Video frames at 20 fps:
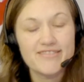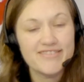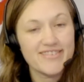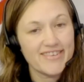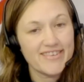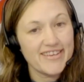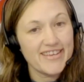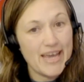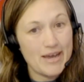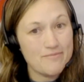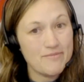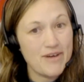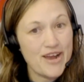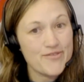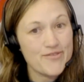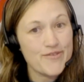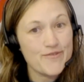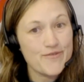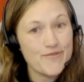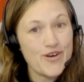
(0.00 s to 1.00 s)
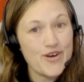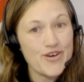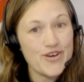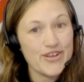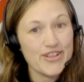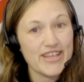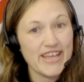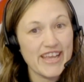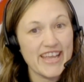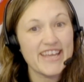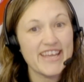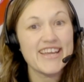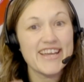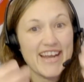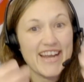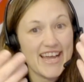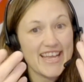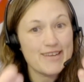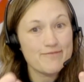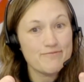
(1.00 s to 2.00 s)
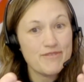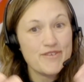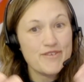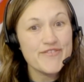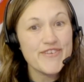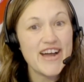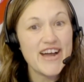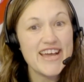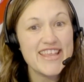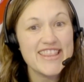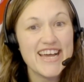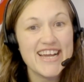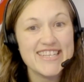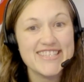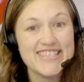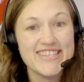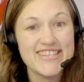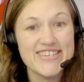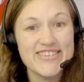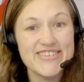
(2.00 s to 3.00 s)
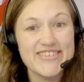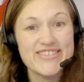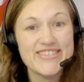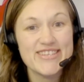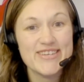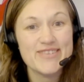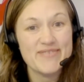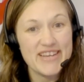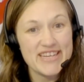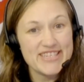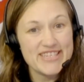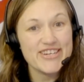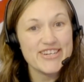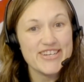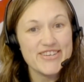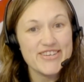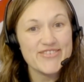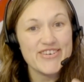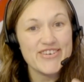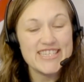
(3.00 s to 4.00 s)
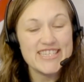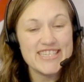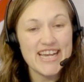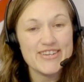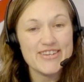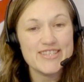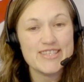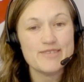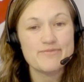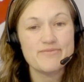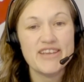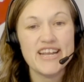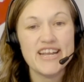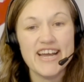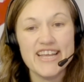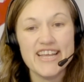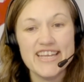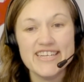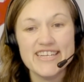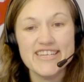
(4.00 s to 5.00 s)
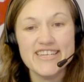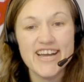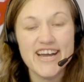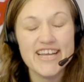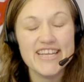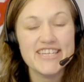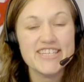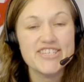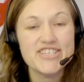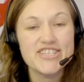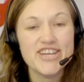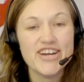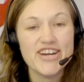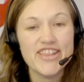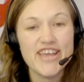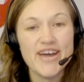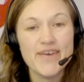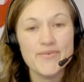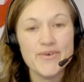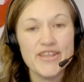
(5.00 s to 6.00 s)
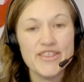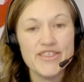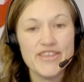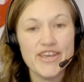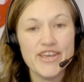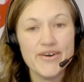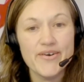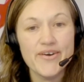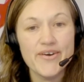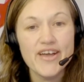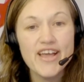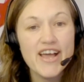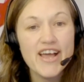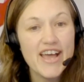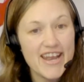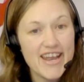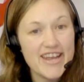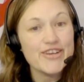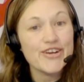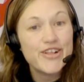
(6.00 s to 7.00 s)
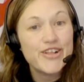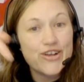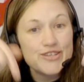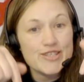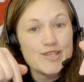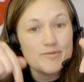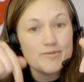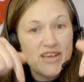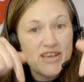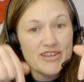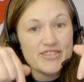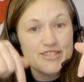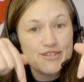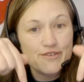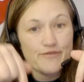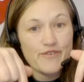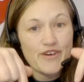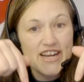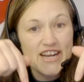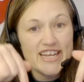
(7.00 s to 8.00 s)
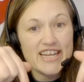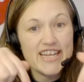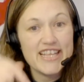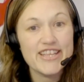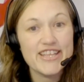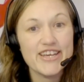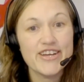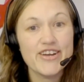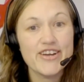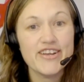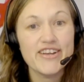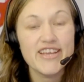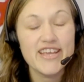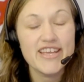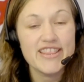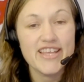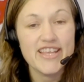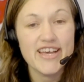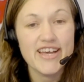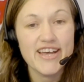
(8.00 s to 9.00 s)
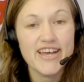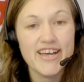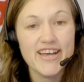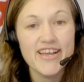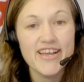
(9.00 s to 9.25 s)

get my referral link, and I can provide that to you. So make sure you reach out to me, and I can share that with you. And you'll also be able to find it in the